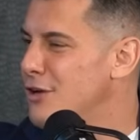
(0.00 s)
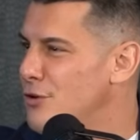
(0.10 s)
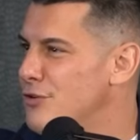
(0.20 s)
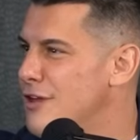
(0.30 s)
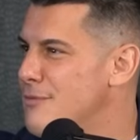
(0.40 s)
I know
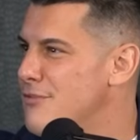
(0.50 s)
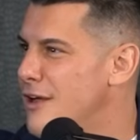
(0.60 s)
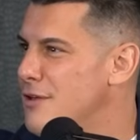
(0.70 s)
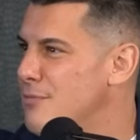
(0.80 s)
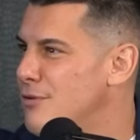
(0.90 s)
your time's
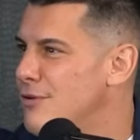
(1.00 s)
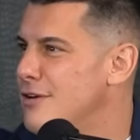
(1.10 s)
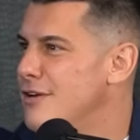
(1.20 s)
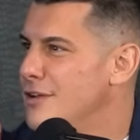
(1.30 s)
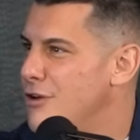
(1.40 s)
valuable.
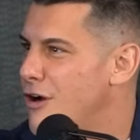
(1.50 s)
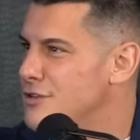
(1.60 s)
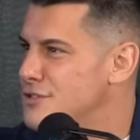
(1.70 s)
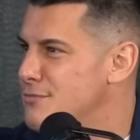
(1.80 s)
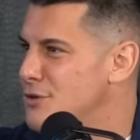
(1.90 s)
You're
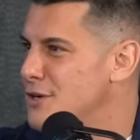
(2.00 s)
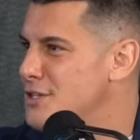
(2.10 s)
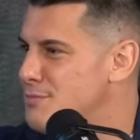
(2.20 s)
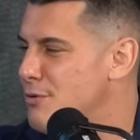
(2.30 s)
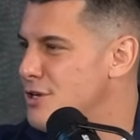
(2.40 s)
awesome. You're an
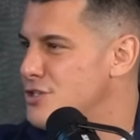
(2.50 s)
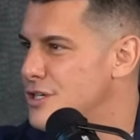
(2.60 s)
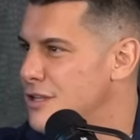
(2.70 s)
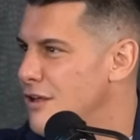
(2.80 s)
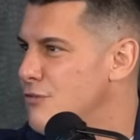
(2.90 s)

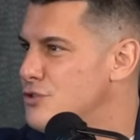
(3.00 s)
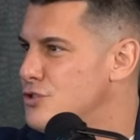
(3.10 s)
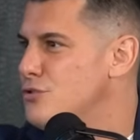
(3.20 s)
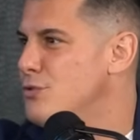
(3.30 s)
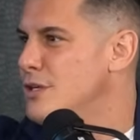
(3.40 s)
inspiration. Love what
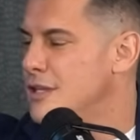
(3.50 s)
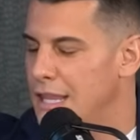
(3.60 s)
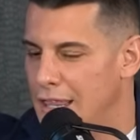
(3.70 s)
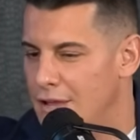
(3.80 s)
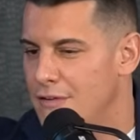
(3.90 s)
you're
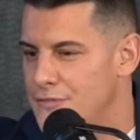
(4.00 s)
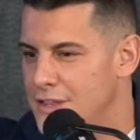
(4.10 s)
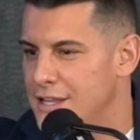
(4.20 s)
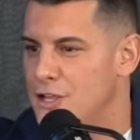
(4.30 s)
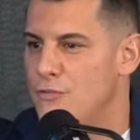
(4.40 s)
doing. Love
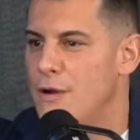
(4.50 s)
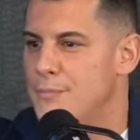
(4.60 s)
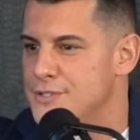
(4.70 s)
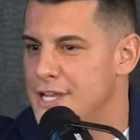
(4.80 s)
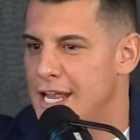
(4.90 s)
everything that you
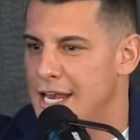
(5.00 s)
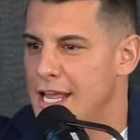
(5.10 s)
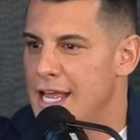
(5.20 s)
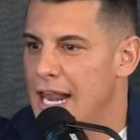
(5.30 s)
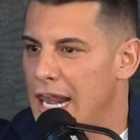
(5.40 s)
represent.
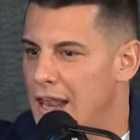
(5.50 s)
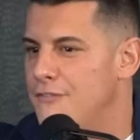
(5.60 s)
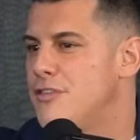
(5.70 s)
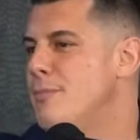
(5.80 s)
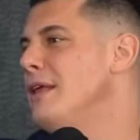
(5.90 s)

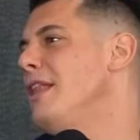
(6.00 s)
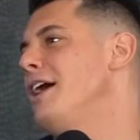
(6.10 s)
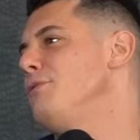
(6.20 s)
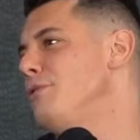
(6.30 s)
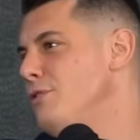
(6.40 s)
Love to be
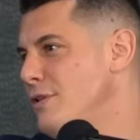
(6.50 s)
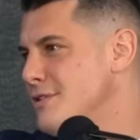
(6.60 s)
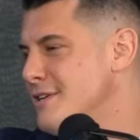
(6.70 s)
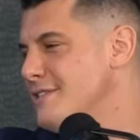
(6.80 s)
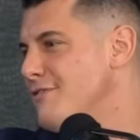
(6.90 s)
aligned with you
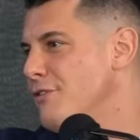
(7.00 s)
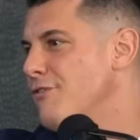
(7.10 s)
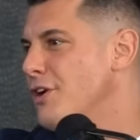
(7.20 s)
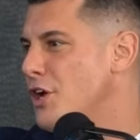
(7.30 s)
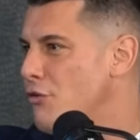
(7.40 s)
these days. I feel
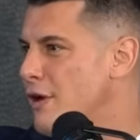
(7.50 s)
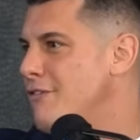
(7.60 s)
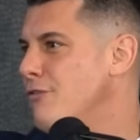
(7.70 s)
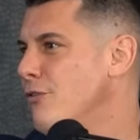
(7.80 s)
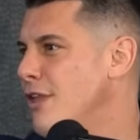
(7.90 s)
very
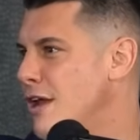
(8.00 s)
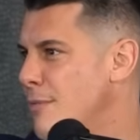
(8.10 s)
grateful that